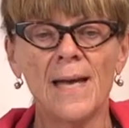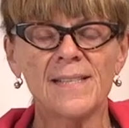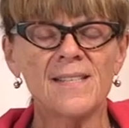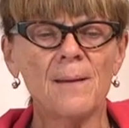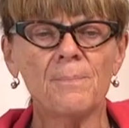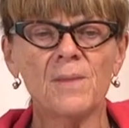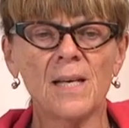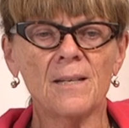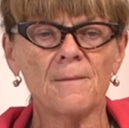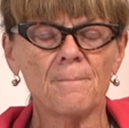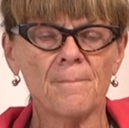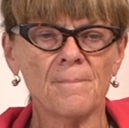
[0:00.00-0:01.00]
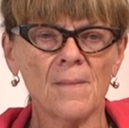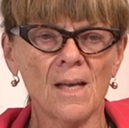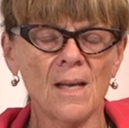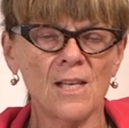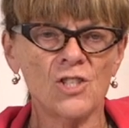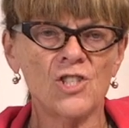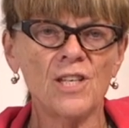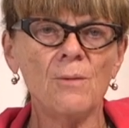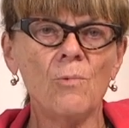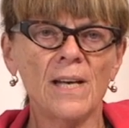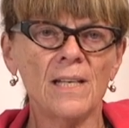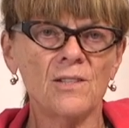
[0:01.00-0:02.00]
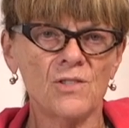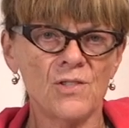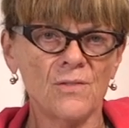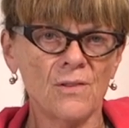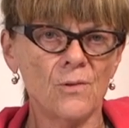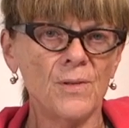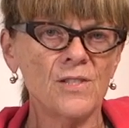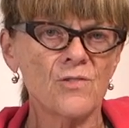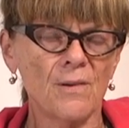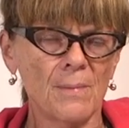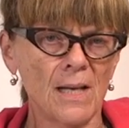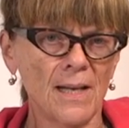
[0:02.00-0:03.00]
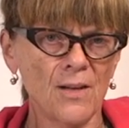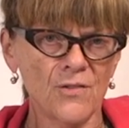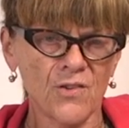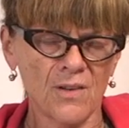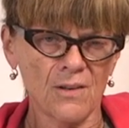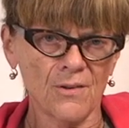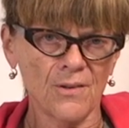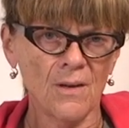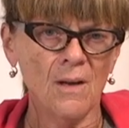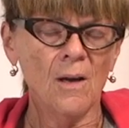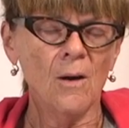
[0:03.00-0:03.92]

except that she went into the Queen Street Mental Health Centre